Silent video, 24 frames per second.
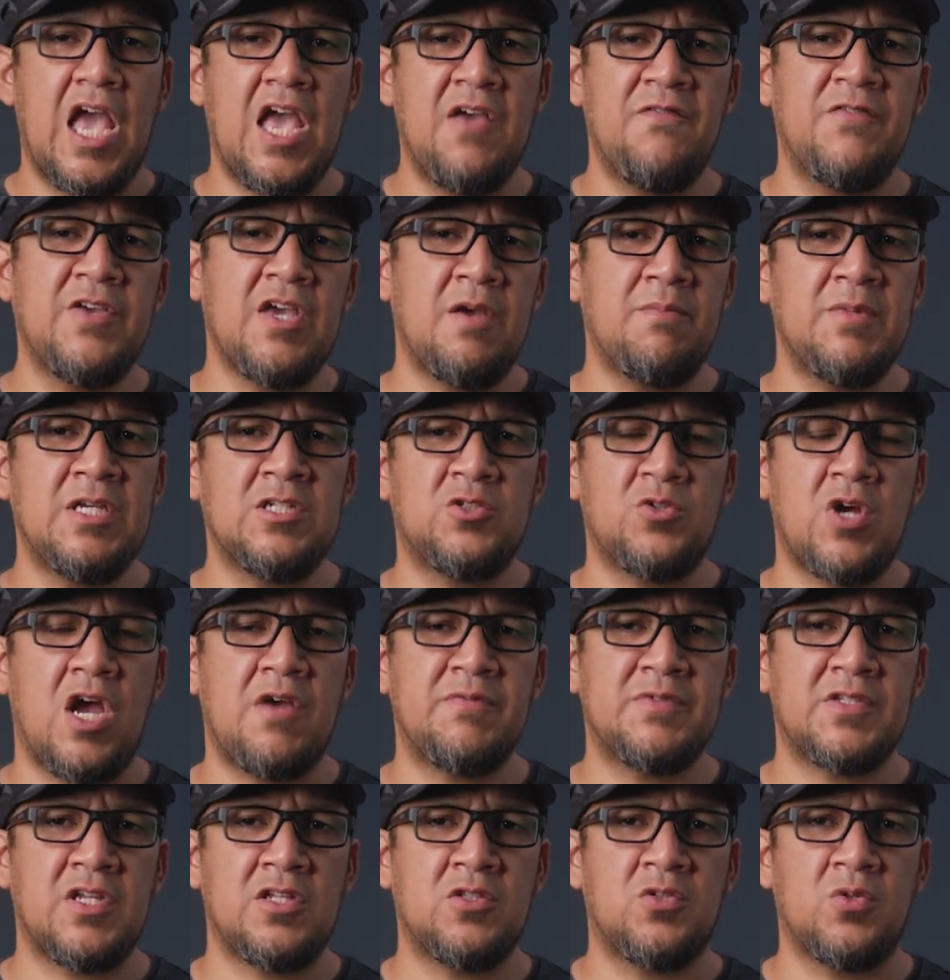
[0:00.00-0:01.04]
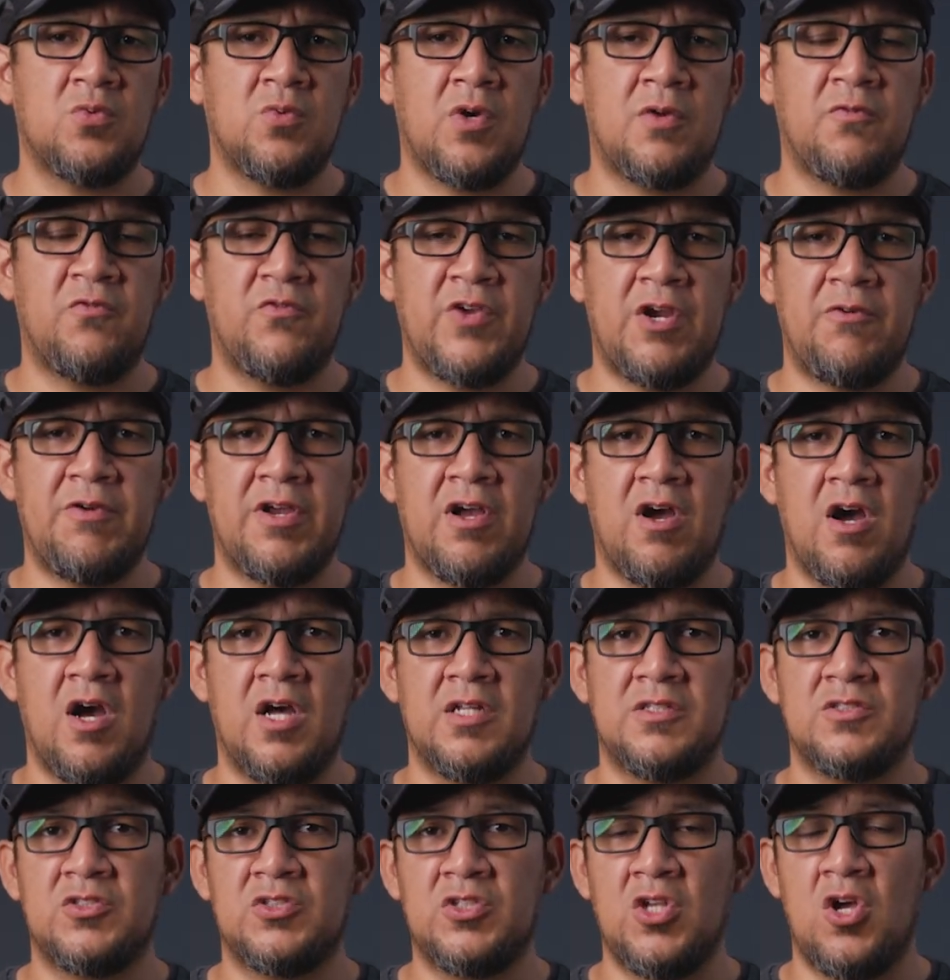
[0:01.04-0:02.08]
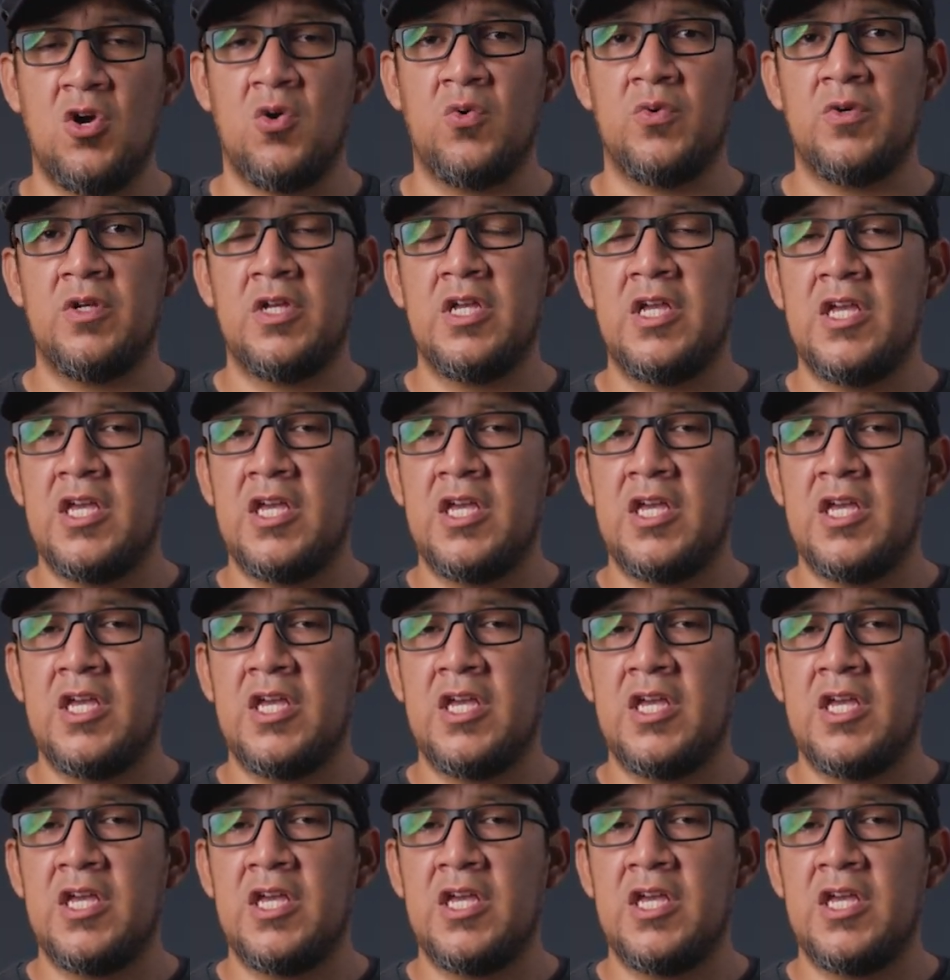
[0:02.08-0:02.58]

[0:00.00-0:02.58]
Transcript: NVMe drives tend to run very hot, so